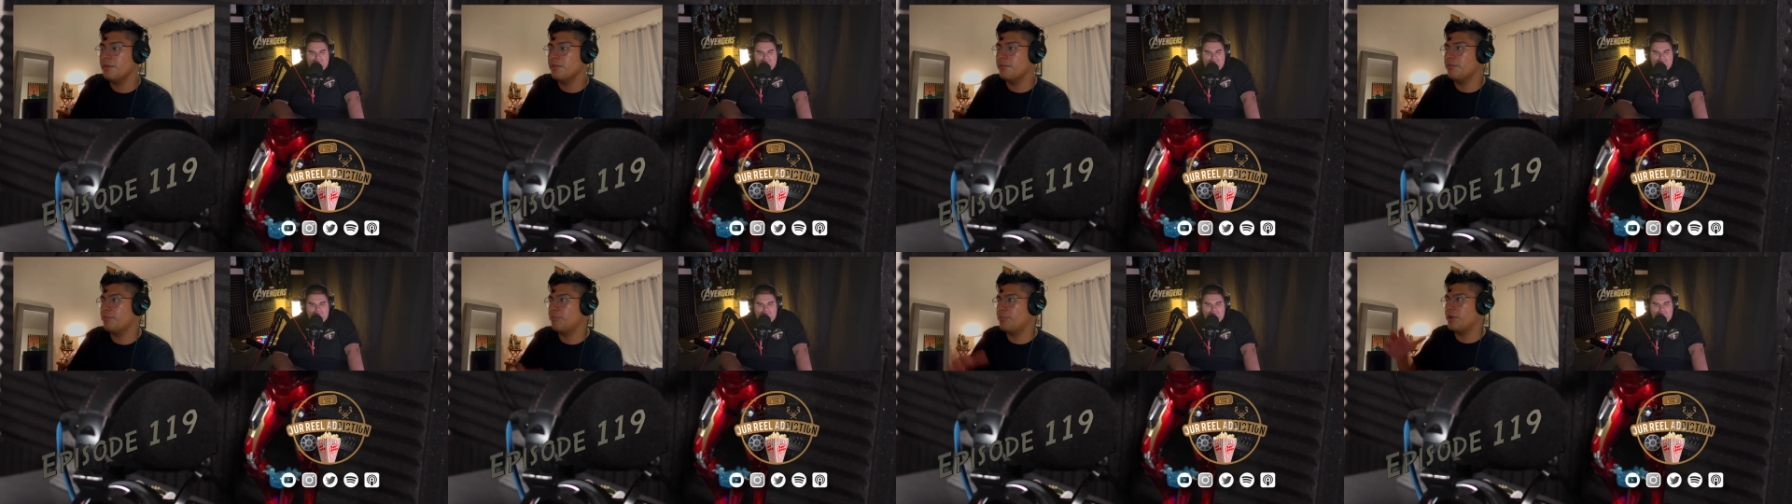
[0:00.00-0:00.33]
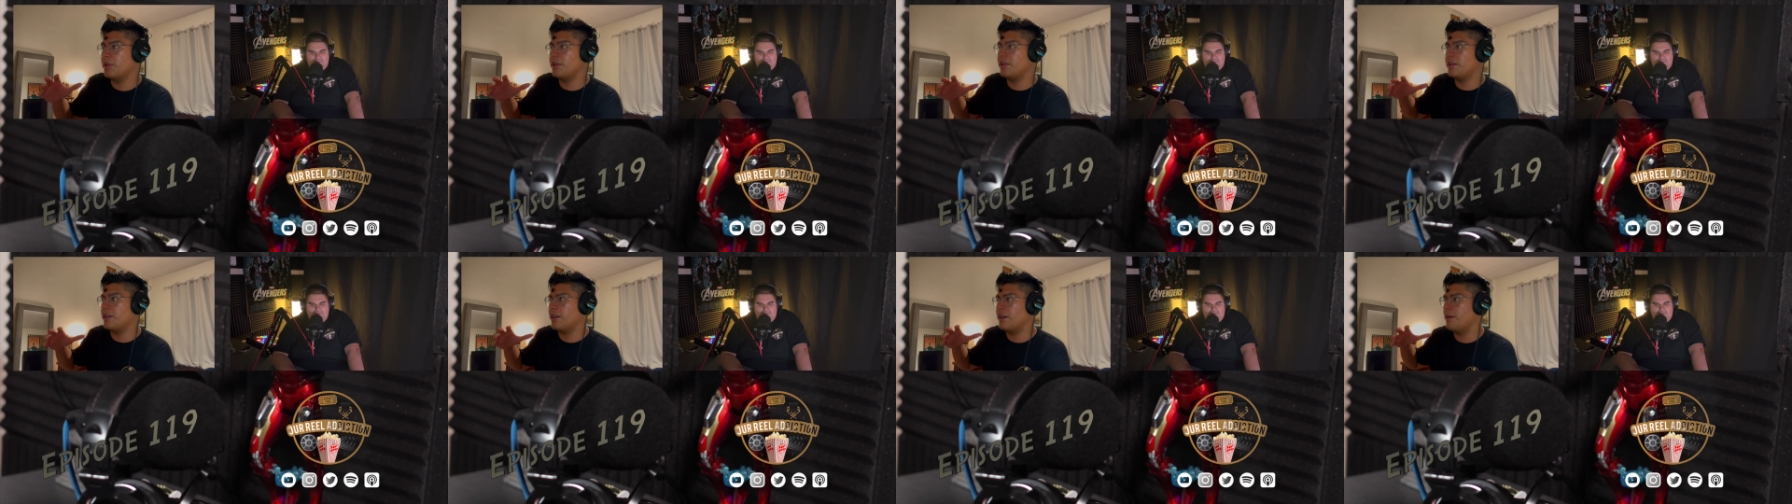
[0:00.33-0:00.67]

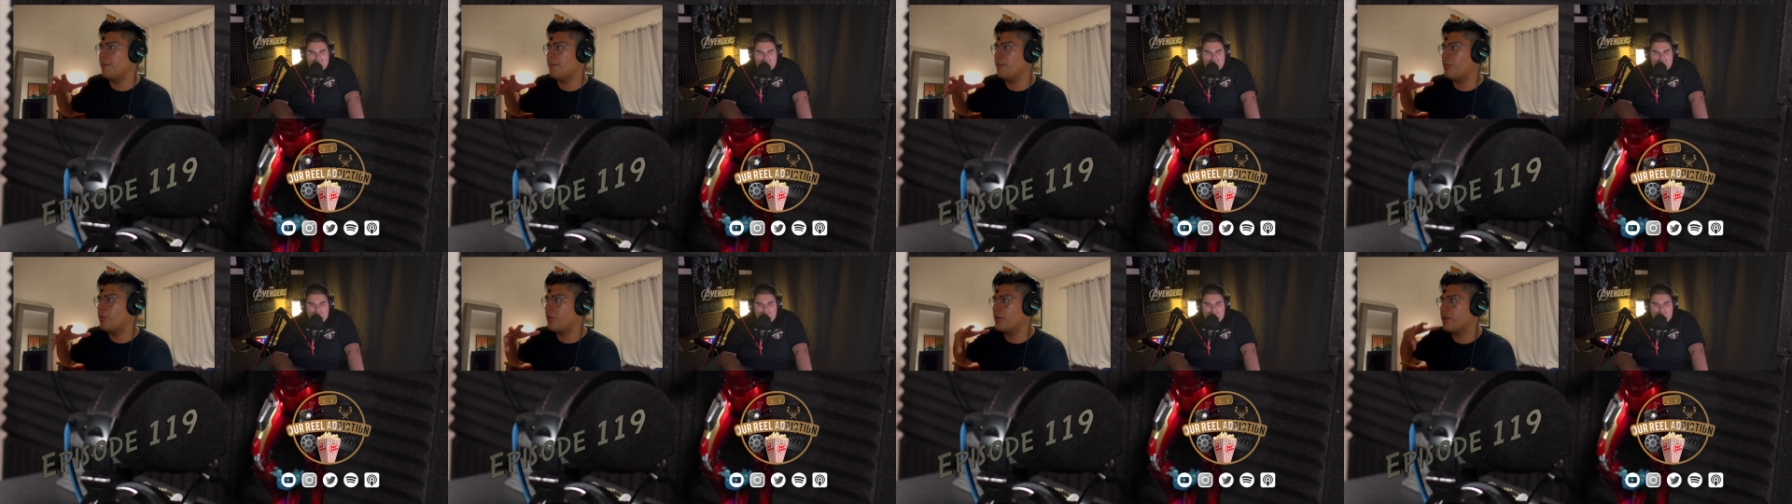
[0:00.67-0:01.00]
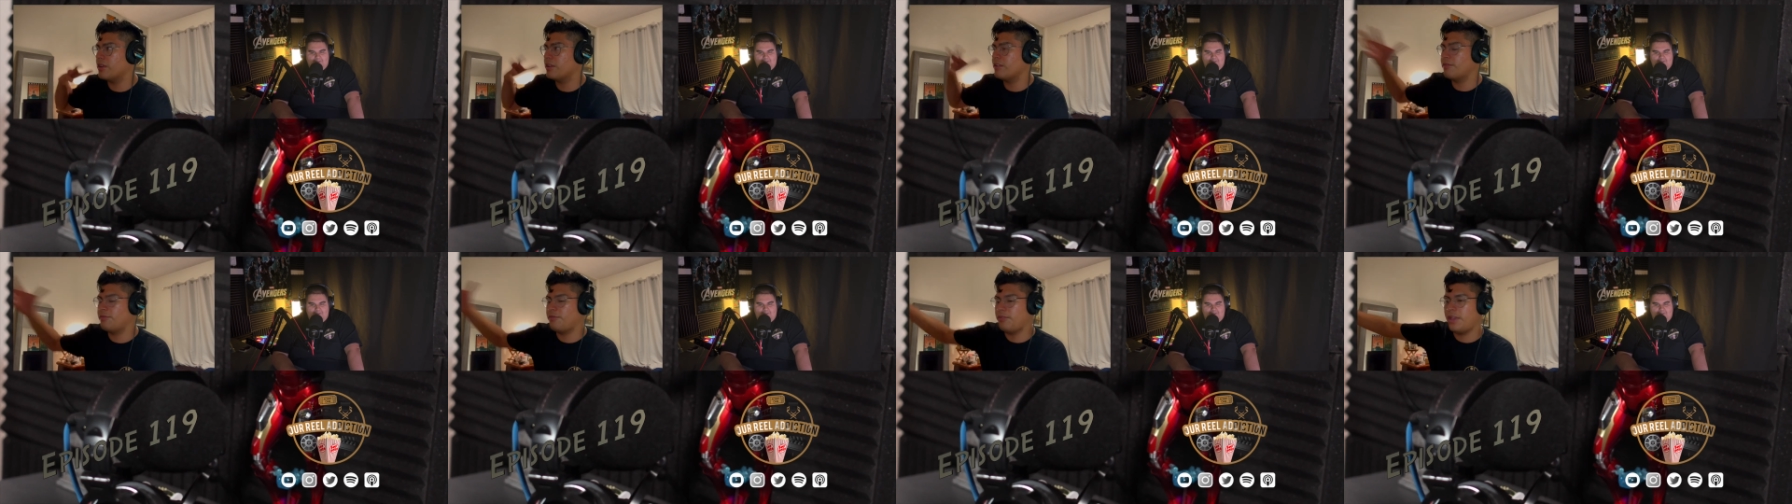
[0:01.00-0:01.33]
but a more
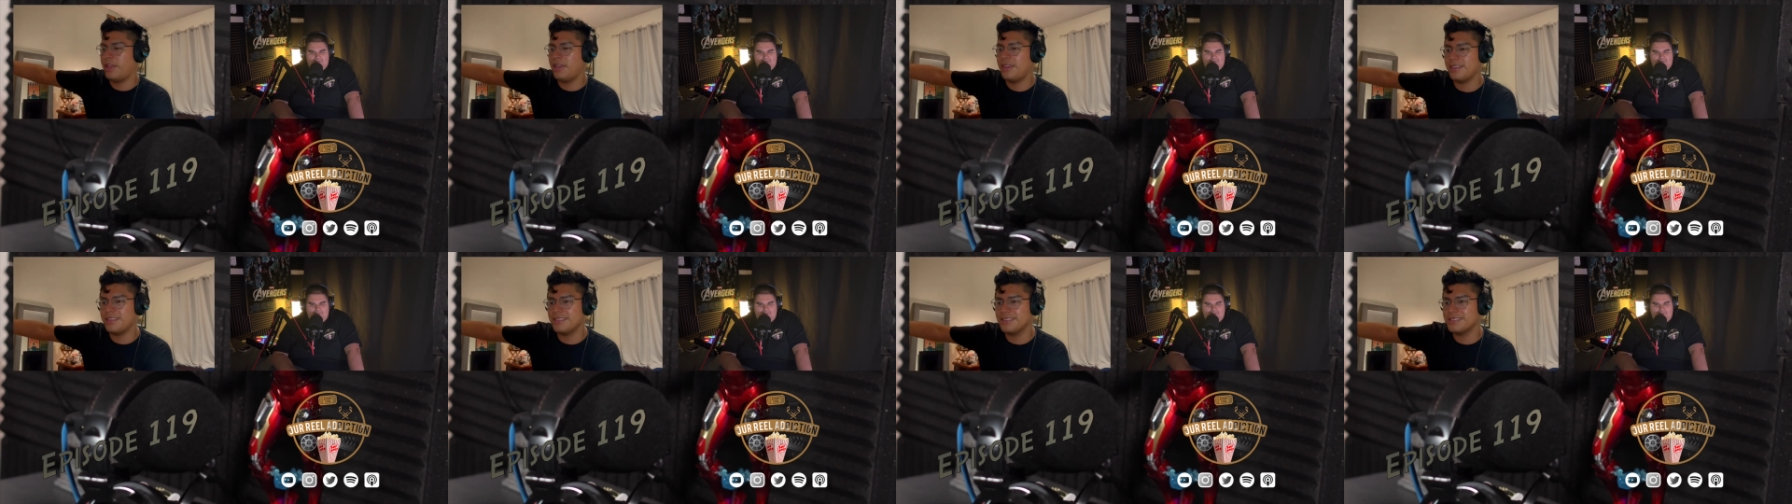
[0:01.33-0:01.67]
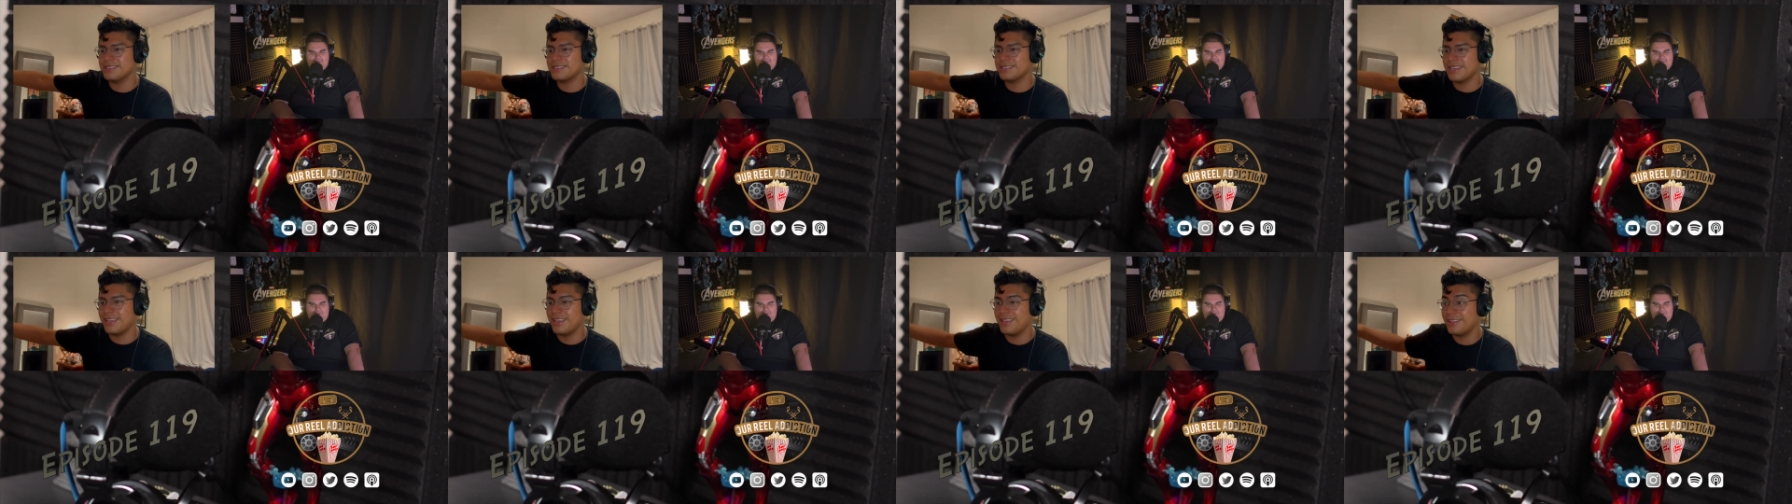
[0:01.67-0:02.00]

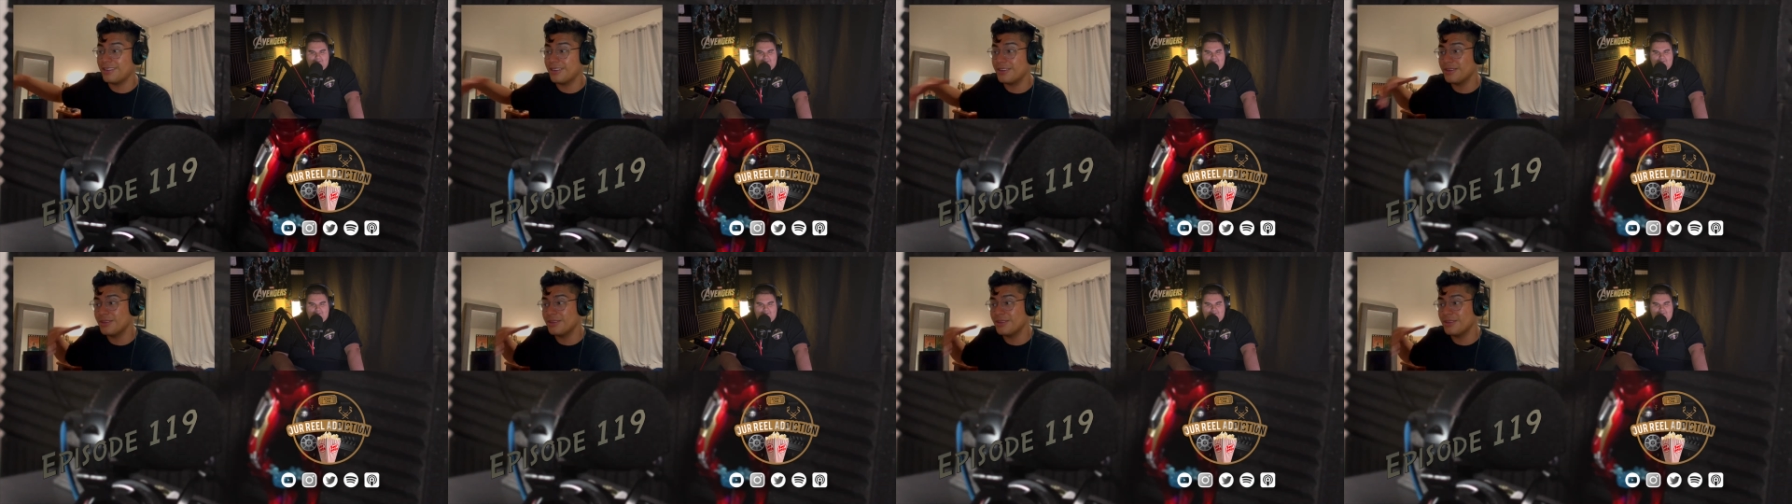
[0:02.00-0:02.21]
advanced and a